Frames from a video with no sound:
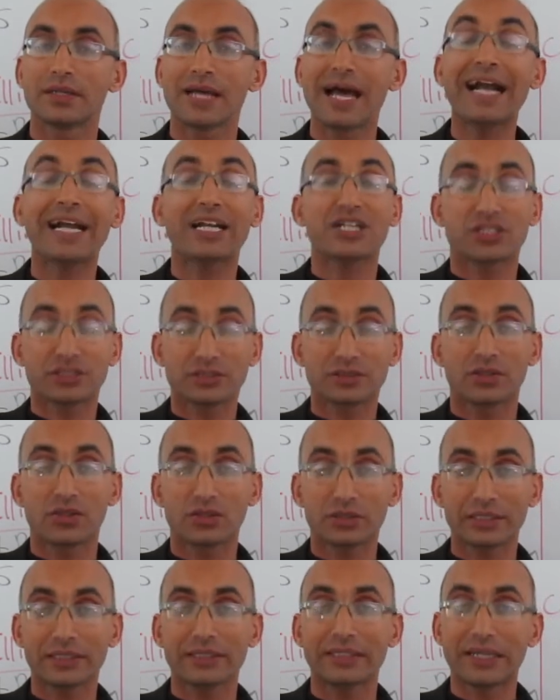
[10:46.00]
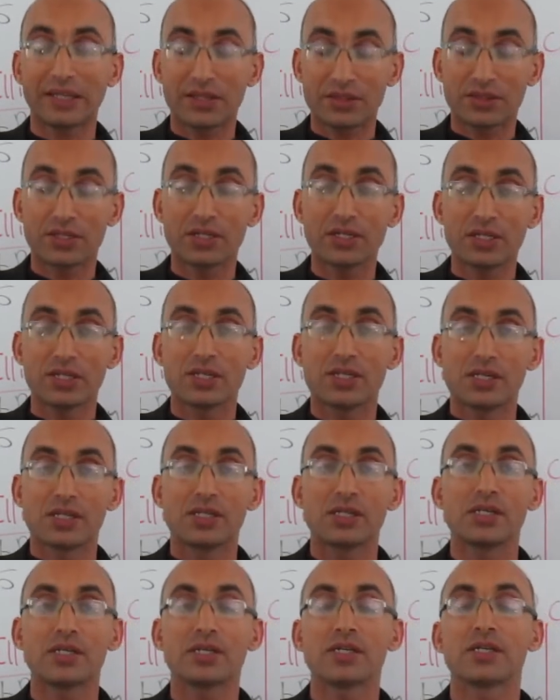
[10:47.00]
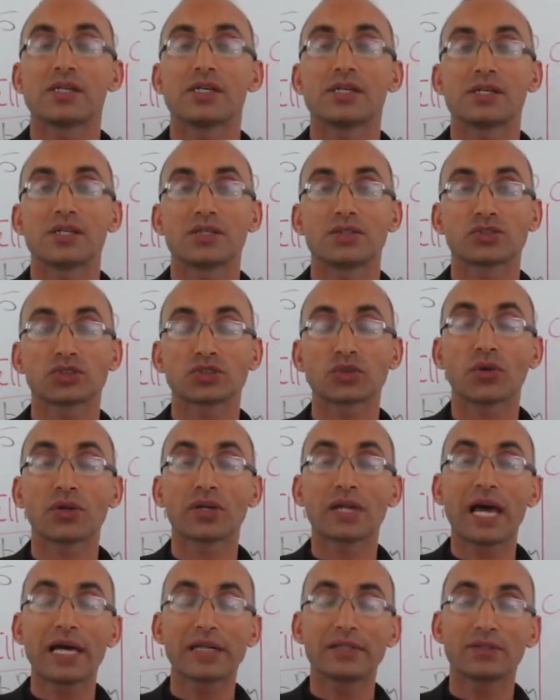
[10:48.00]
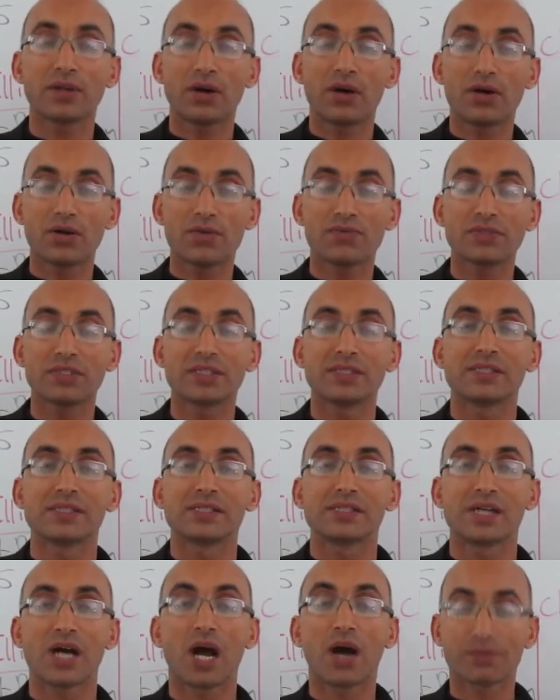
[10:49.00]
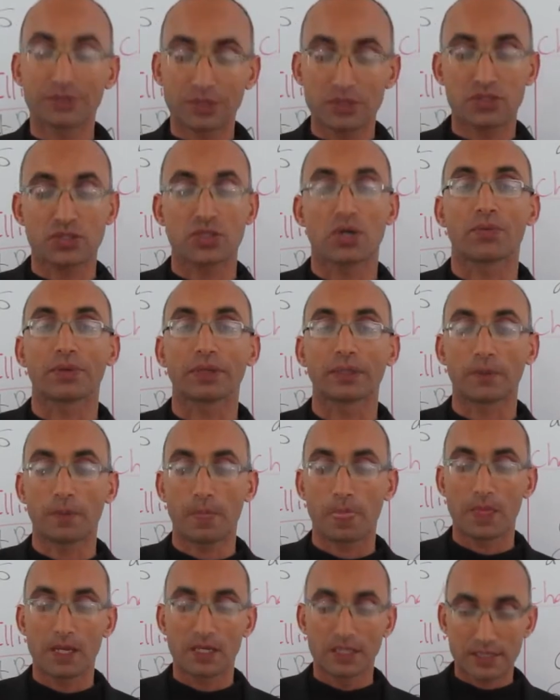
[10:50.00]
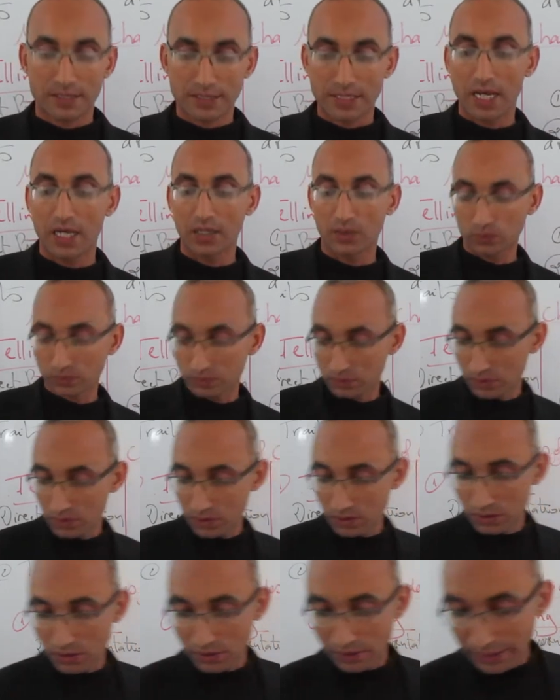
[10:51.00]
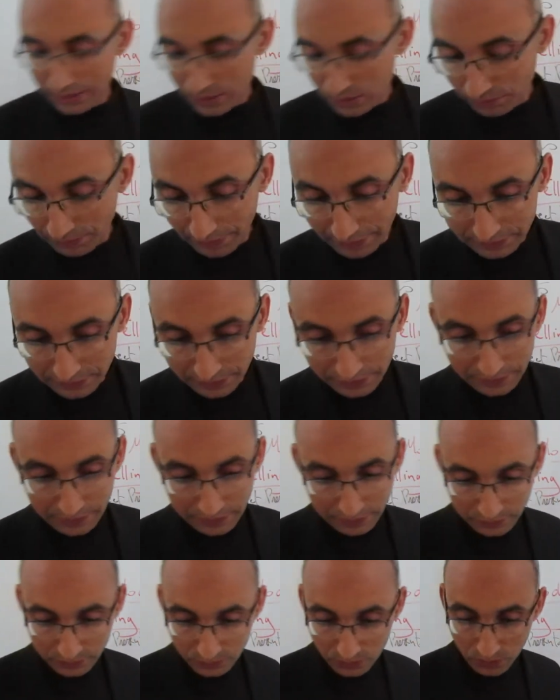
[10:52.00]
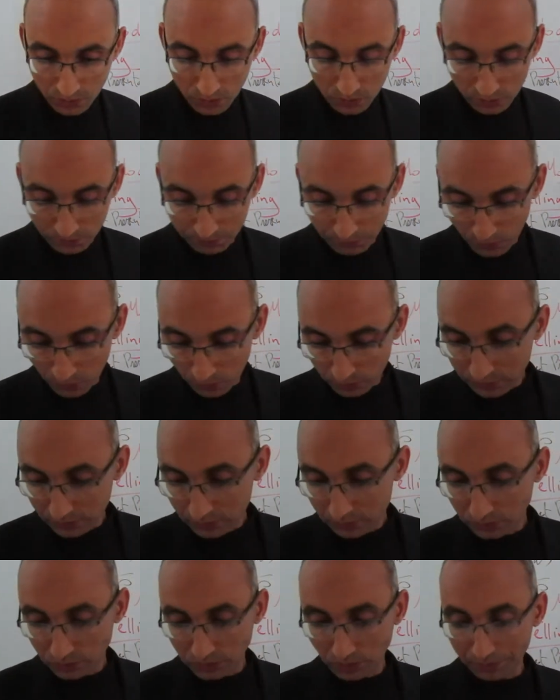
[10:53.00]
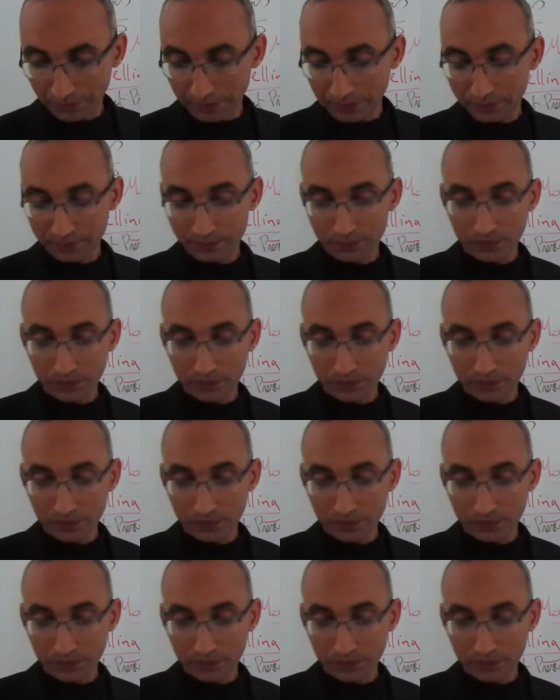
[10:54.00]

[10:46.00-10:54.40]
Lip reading: action, okay, in the storyline of the story. So let's write here on the board, sorry,